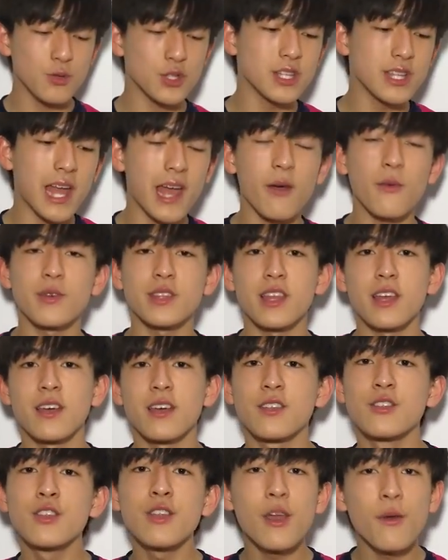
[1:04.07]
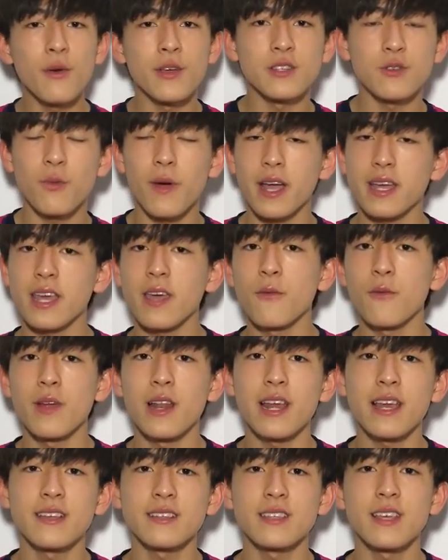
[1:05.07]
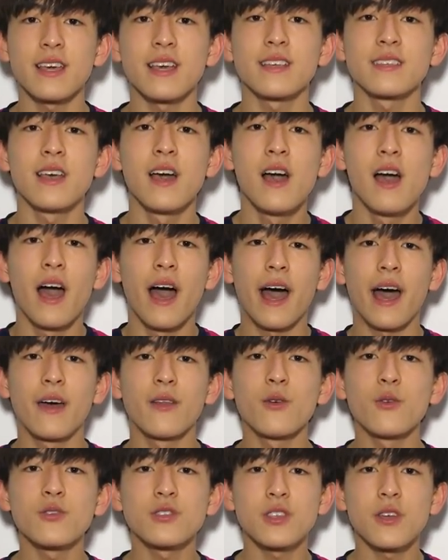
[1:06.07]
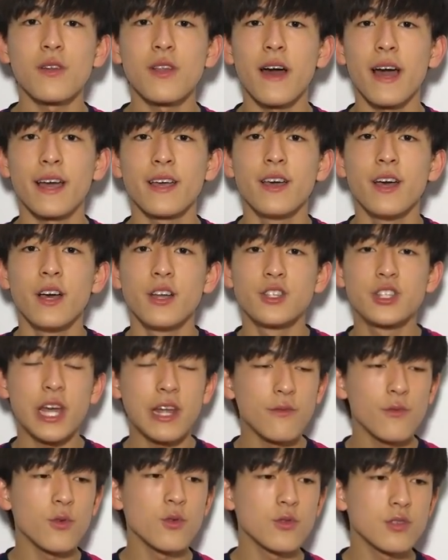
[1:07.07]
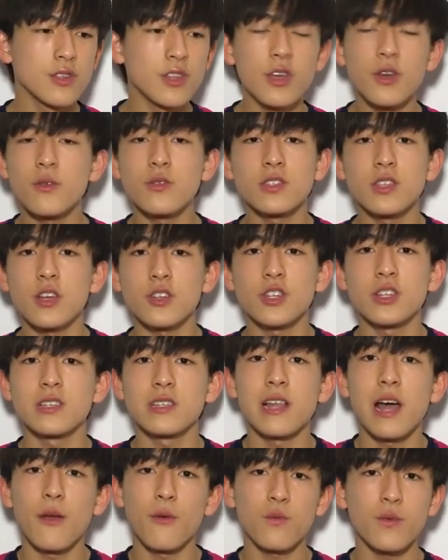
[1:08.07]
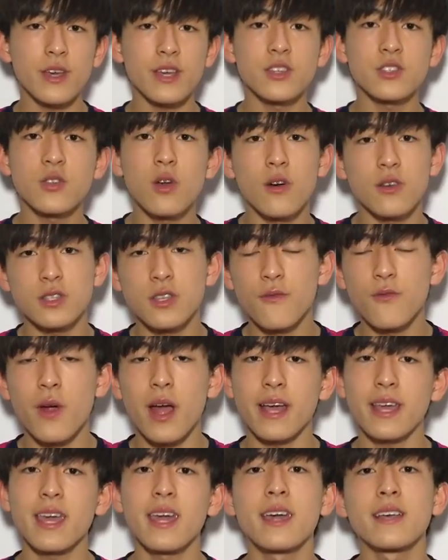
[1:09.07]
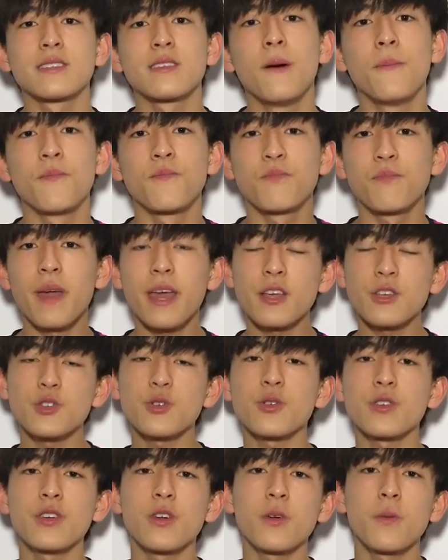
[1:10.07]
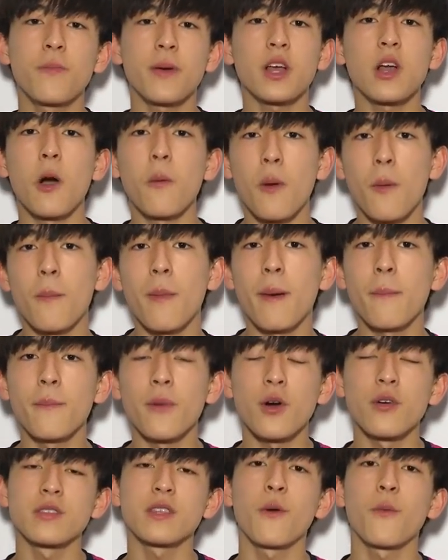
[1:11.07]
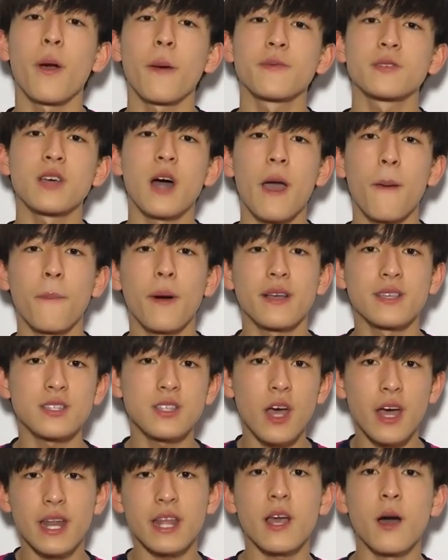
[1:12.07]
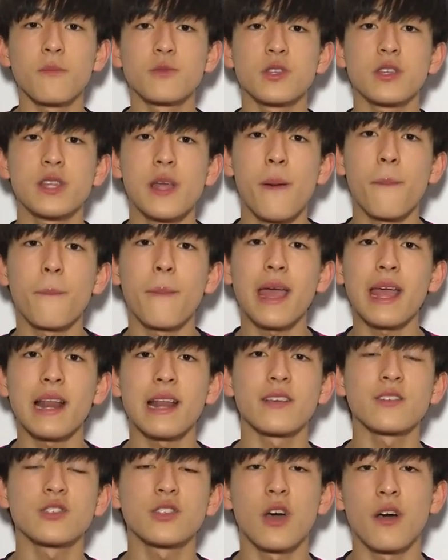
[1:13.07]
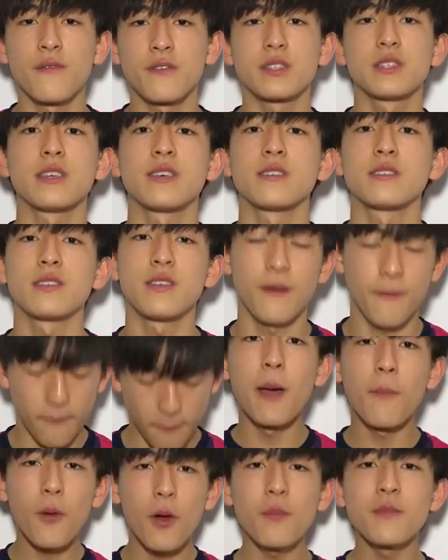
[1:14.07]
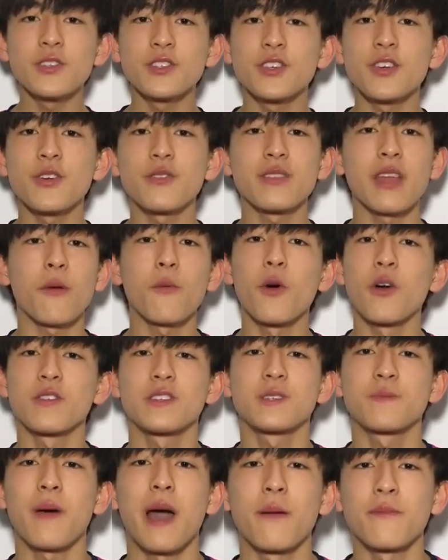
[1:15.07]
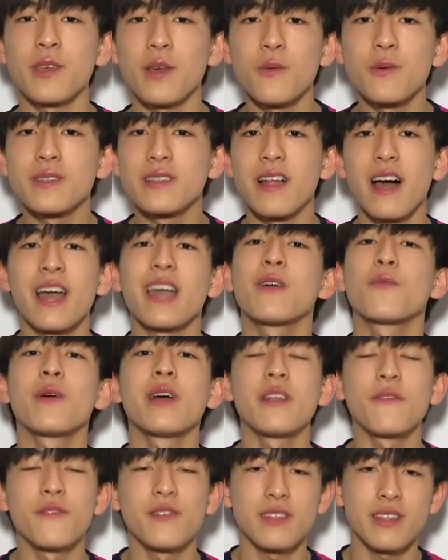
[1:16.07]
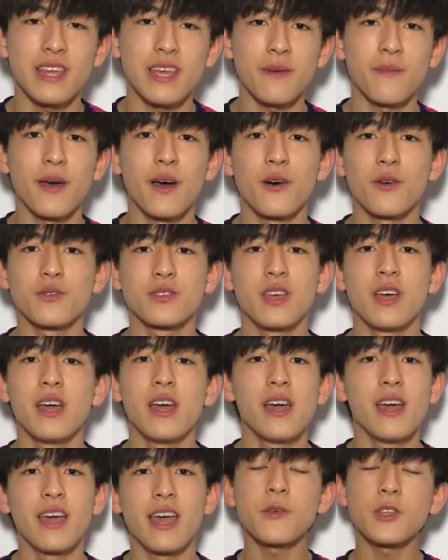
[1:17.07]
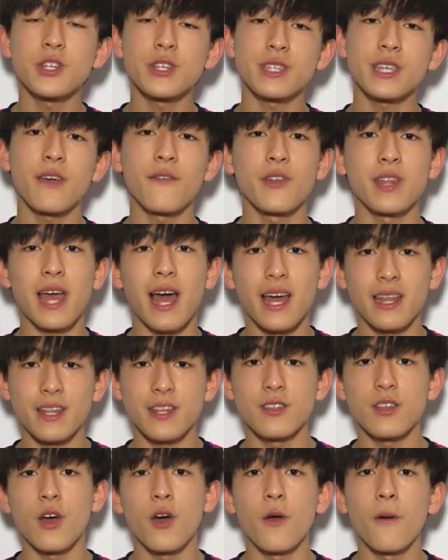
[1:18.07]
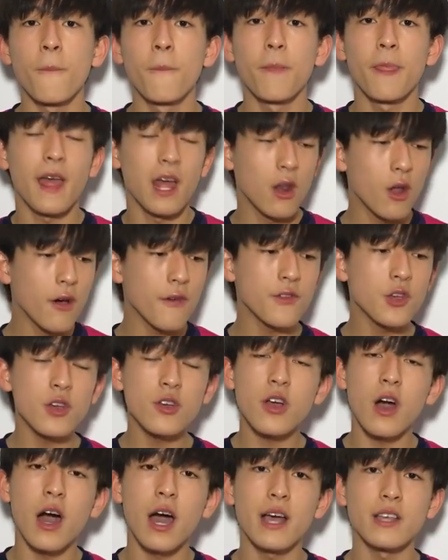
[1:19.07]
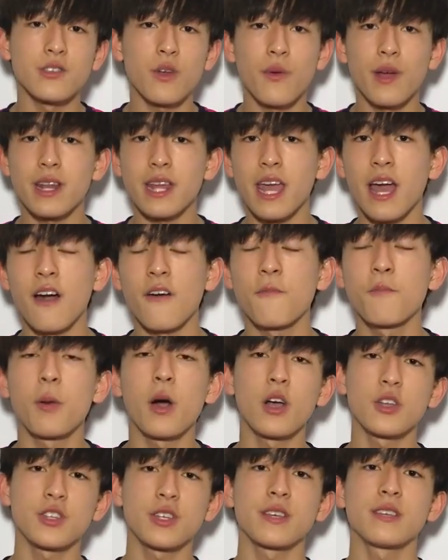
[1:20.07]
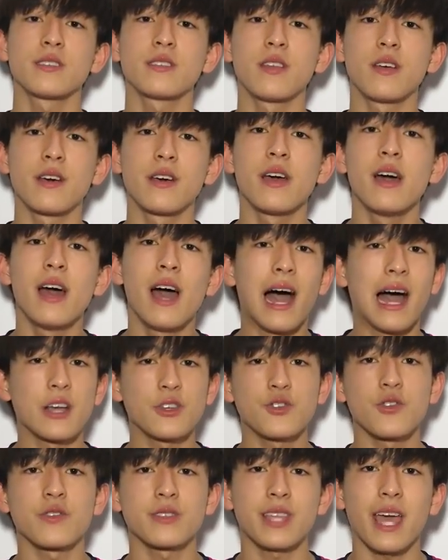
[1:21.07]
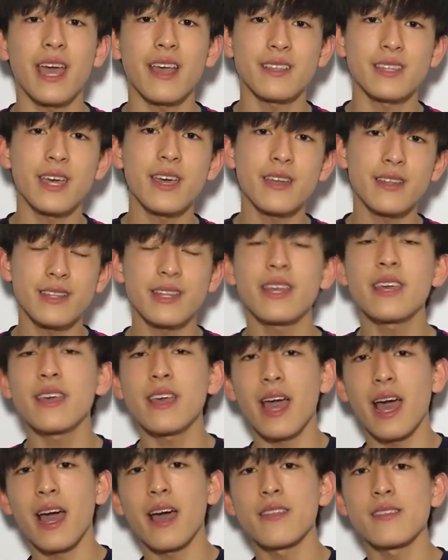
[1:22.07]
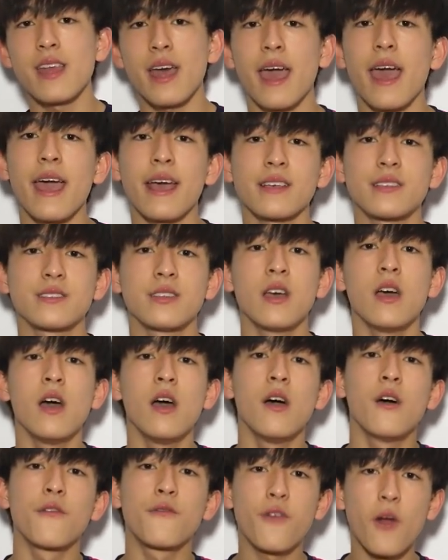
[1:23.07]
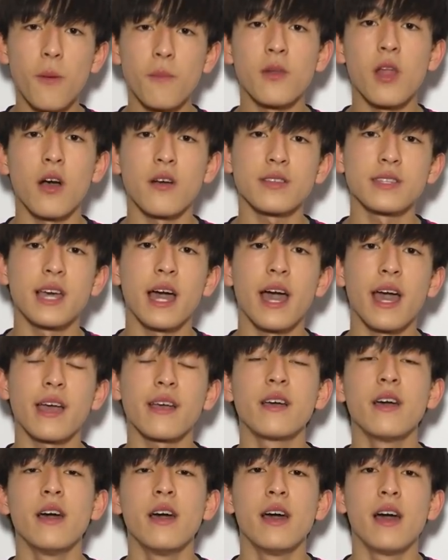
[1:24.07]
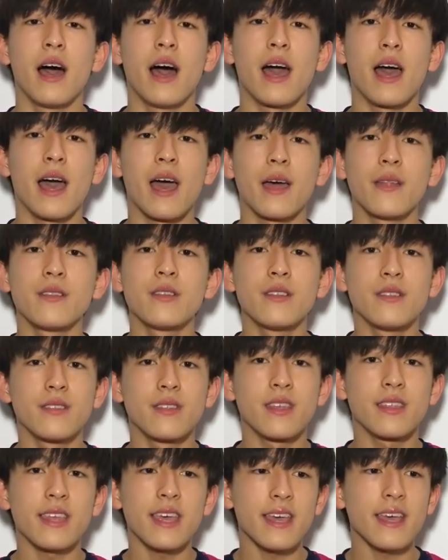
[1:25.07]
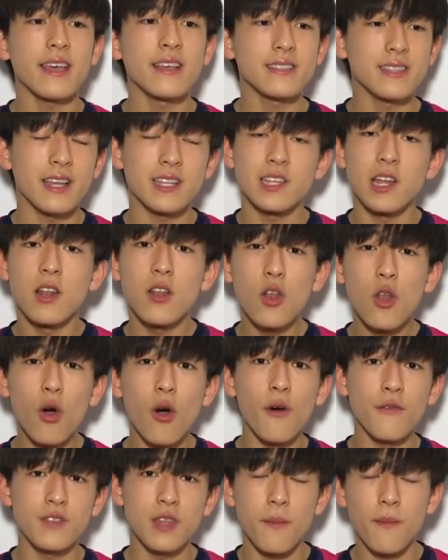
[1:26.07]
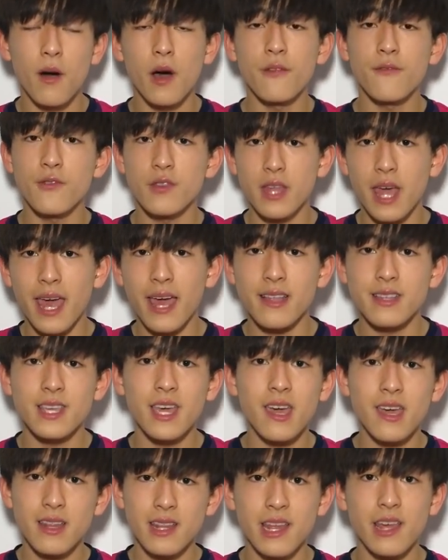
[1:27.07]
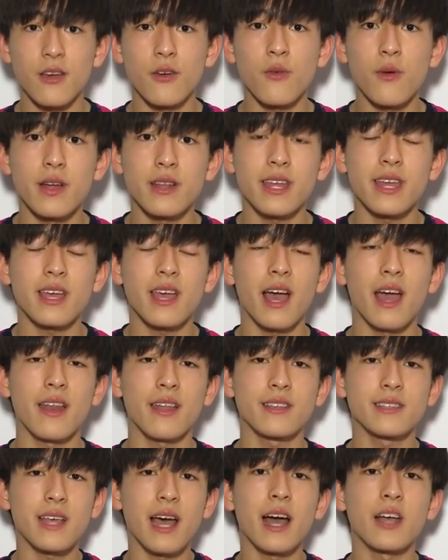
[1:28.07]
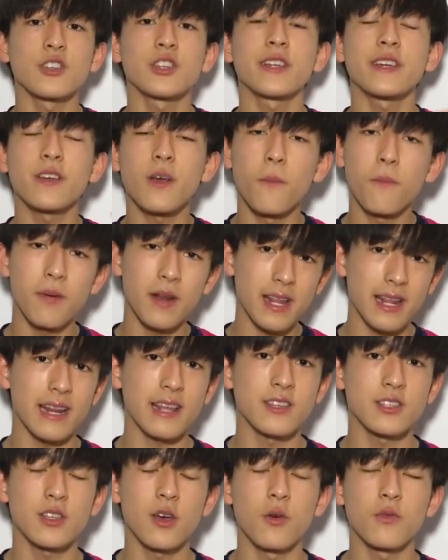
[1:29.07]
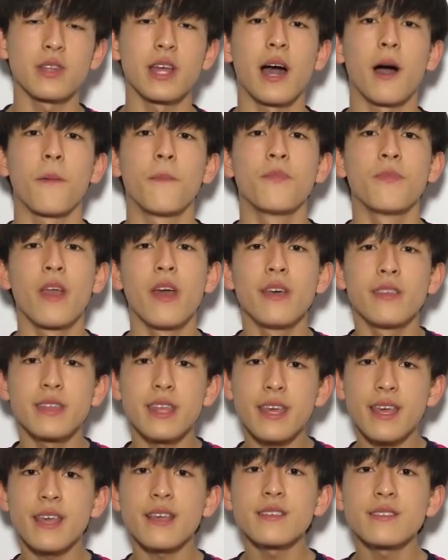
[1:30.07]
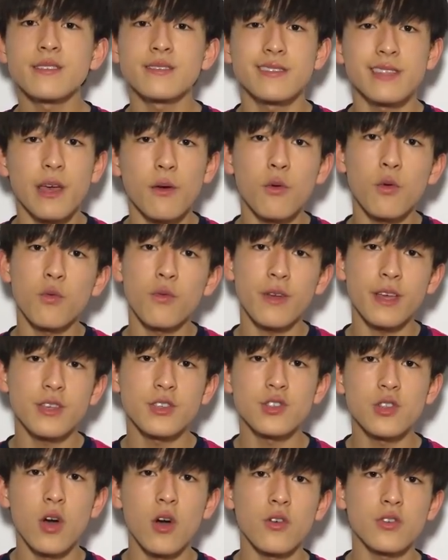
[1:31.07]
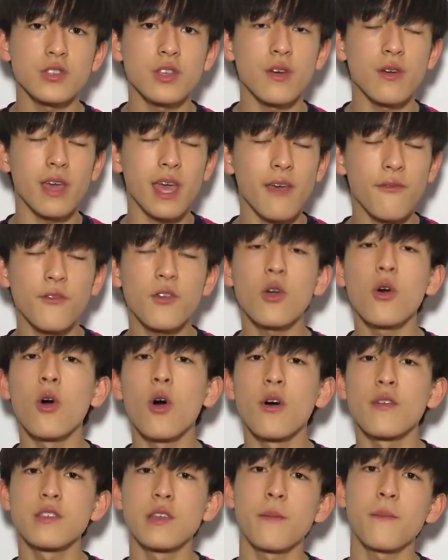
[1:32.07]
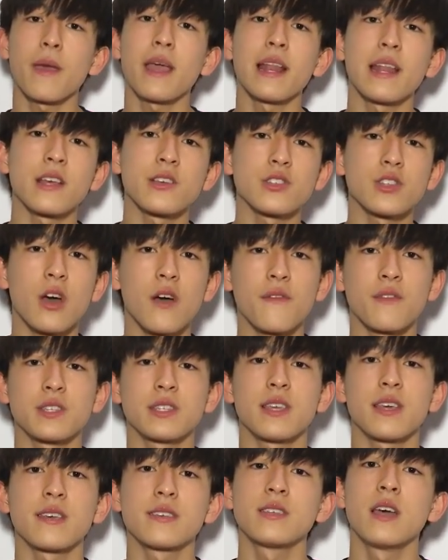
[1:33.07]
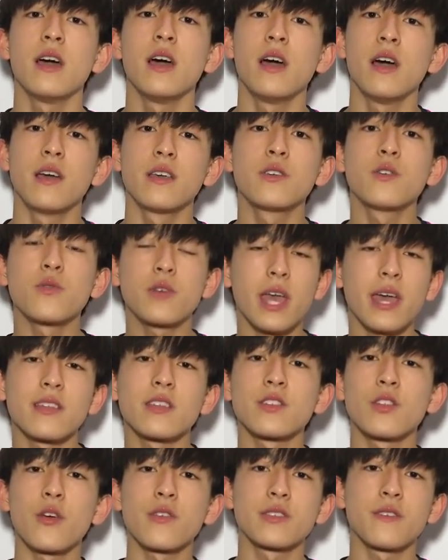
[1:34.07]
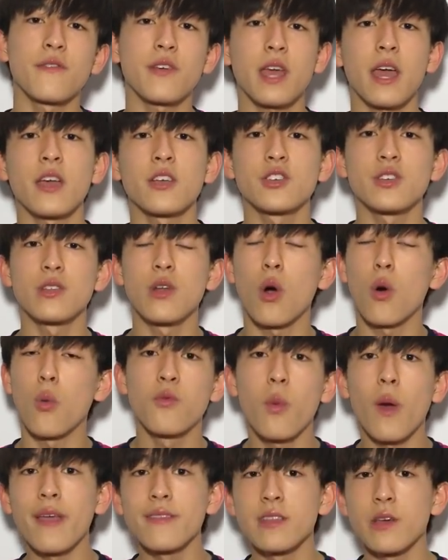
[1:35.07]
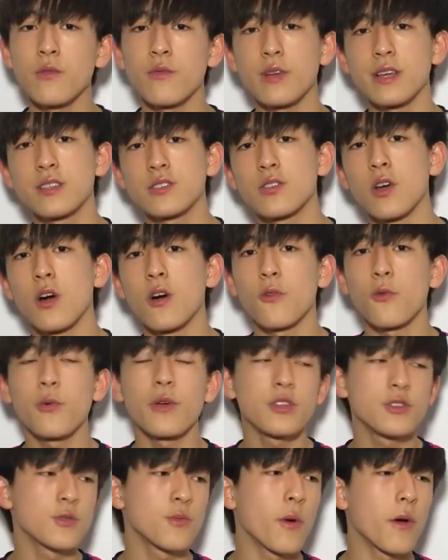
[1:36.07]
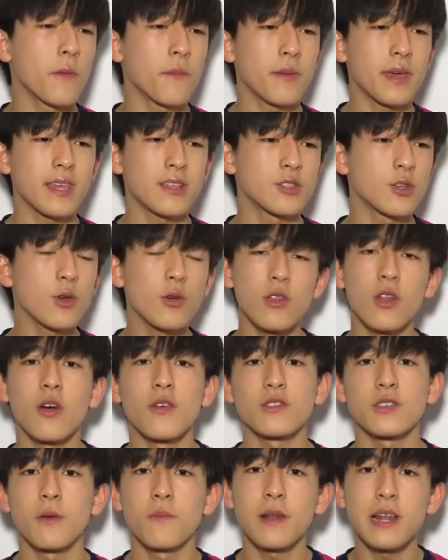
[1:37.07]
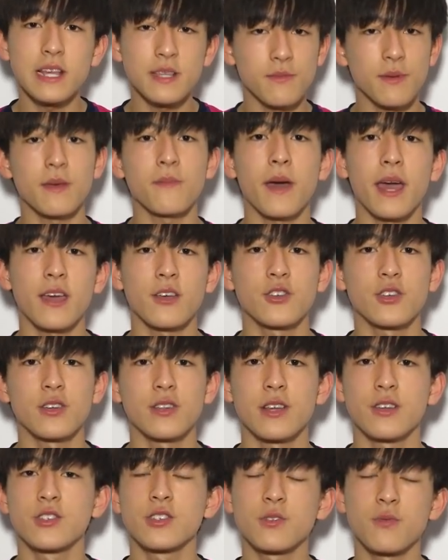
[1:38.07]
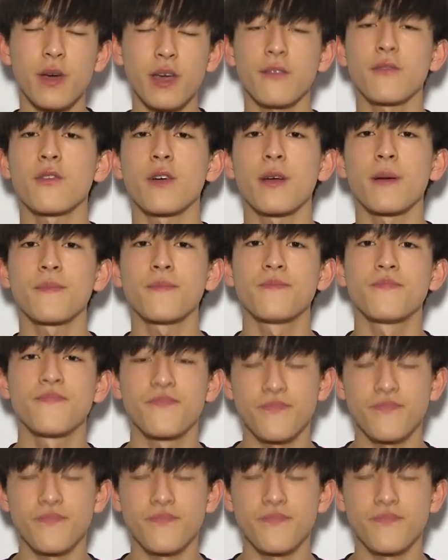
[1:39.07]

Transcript: up to date with the newest racket releases and also like general news such as like restocks of rackets, make sure you become a member on their website by signing up to their mailing services. I promise you, they won't spam you with like irrelevant emails. Let me just give an added note. A lot of you guys already have purchased the Astrox 88D and the S from Long Tang, and the thing is, there's a lot of demand for the 88D already and it's actually completely sold out. Thing is, they will restock, so if you're on the mailing services, you'll get the notification of when they'll restock, which won't be too long, so please be patient and just wait for it.